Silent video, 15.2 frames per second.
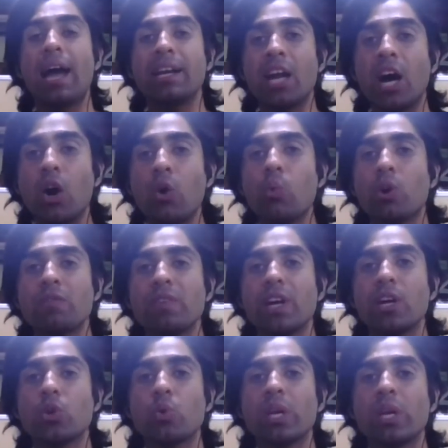And now what
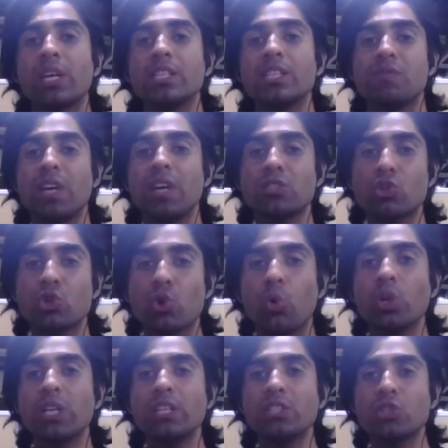we are doing is we are
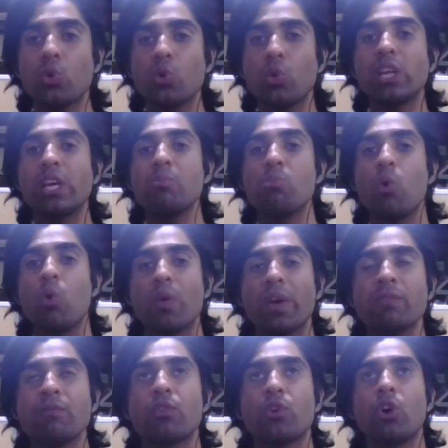slowly
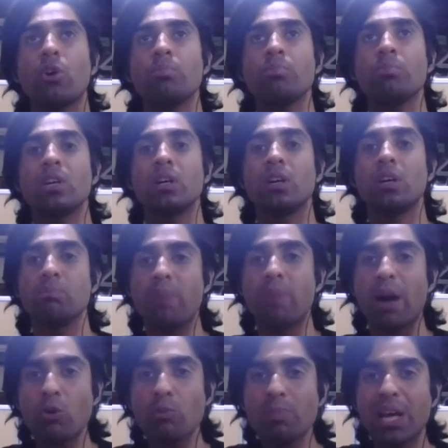moving from
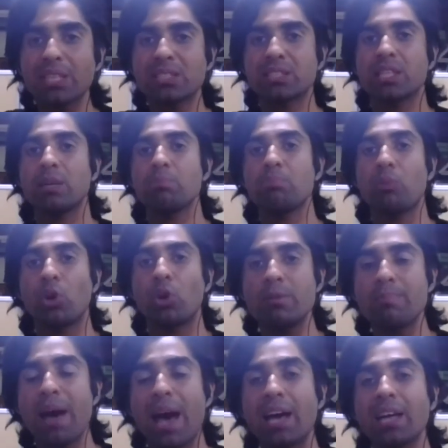bioplastic
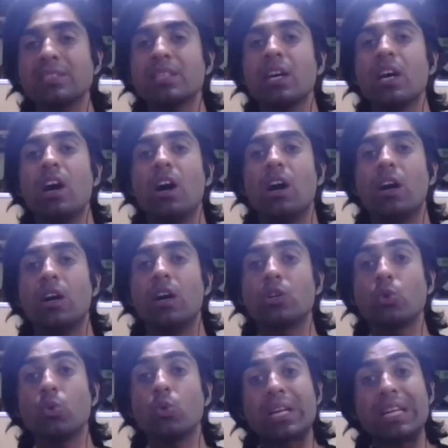poly bags
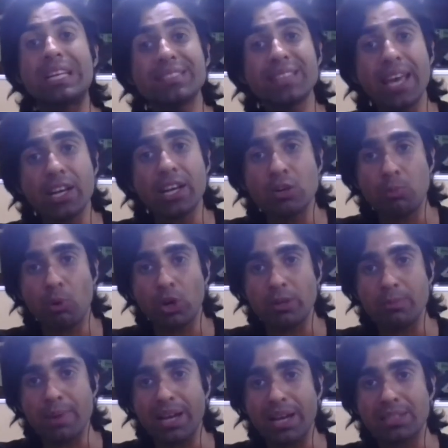to recycled
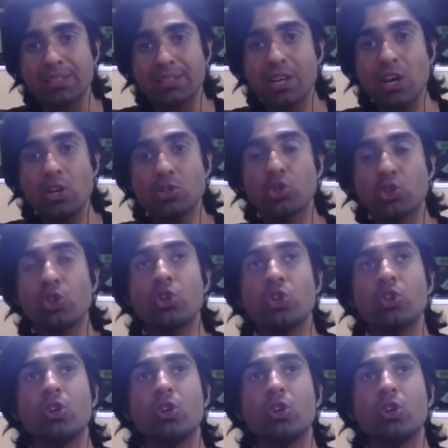poly bags. So,